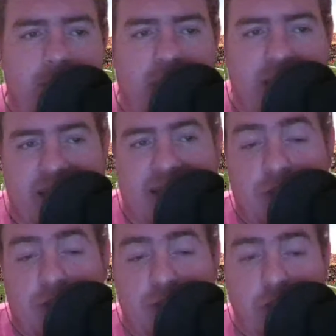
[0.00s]
can he
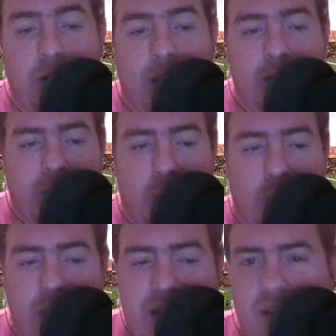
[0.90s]
fill that
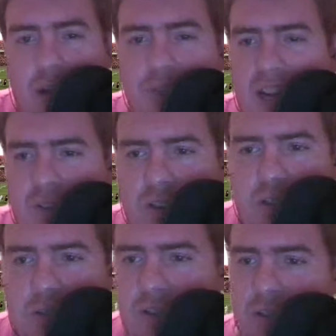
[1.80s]
void of not having? I
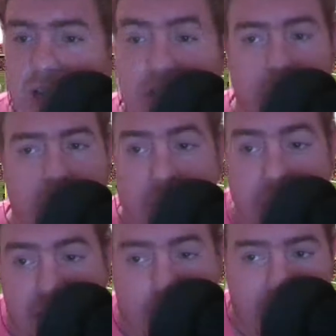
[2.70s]
mean, now you really
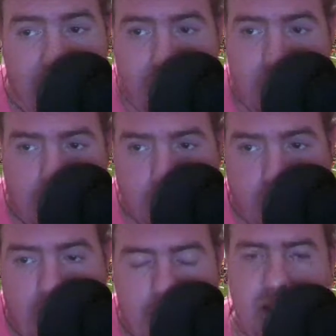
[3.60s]
don't have a number 1. I
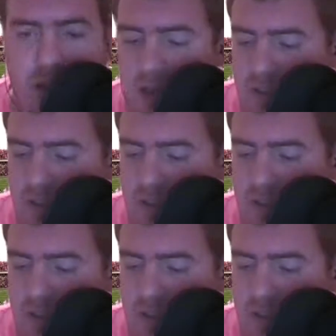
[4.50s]
mean, in the